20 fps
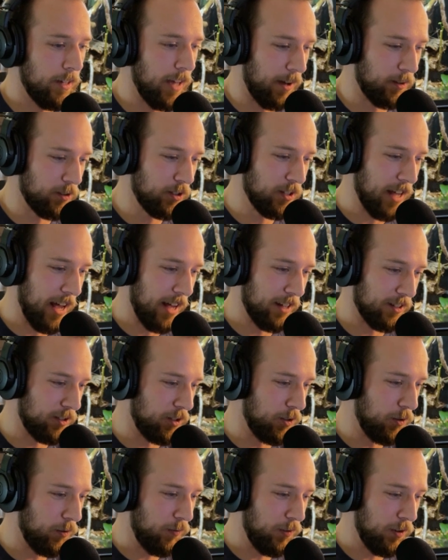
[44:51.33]
yeah, I was going to ask,
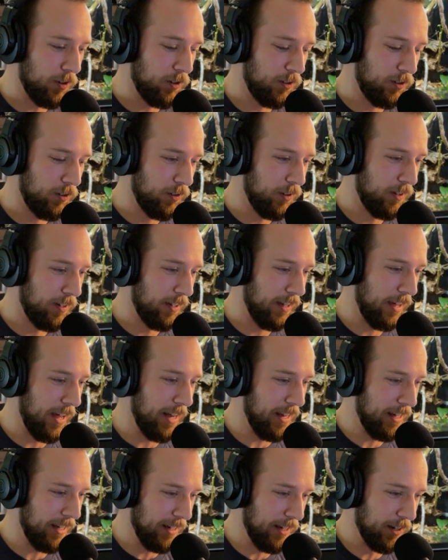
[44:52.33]
do you feel
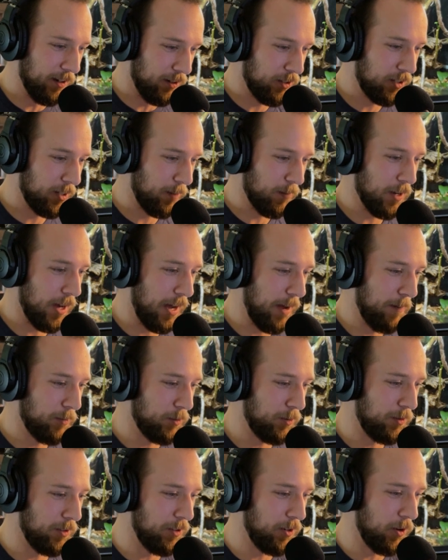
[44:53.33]
any guilt sometimes
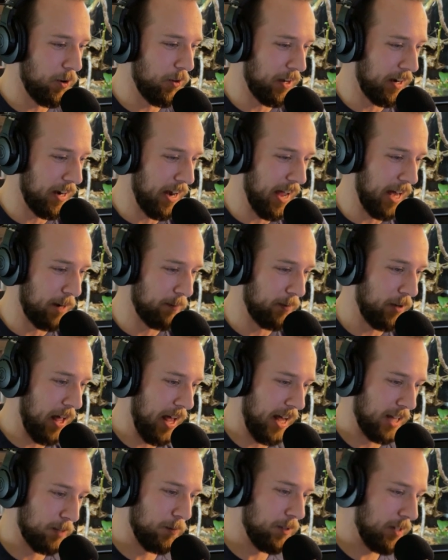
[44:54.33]
when you know that an animal
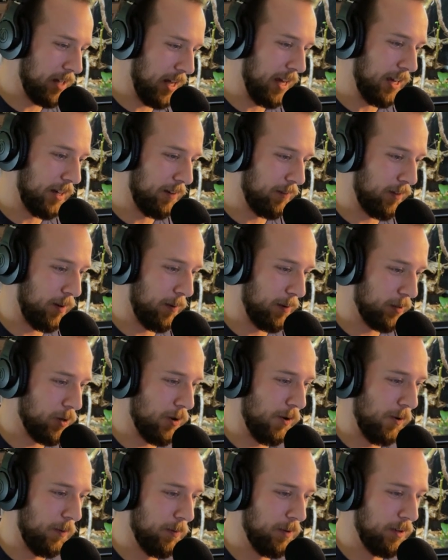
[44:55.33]
has been taken from its
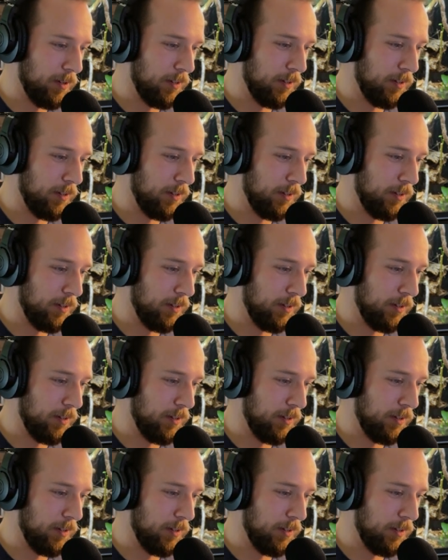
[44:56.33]
home?